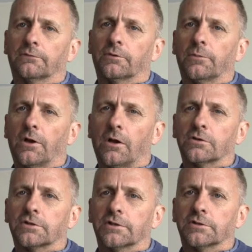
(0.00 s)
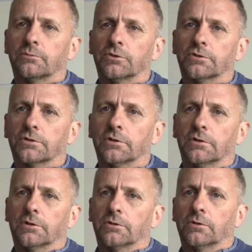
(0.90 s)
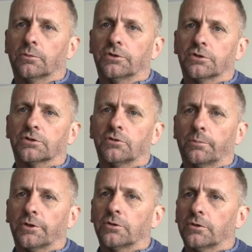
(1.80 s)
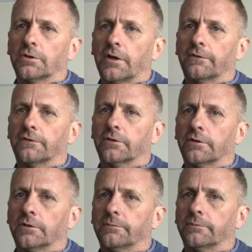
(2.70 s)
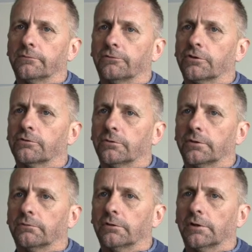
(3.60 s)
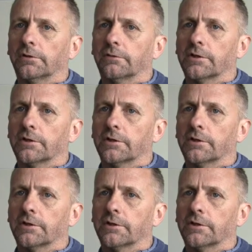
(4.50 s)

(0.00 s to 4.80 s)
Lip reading: last season was that we've just not been good enough at recruiting, really.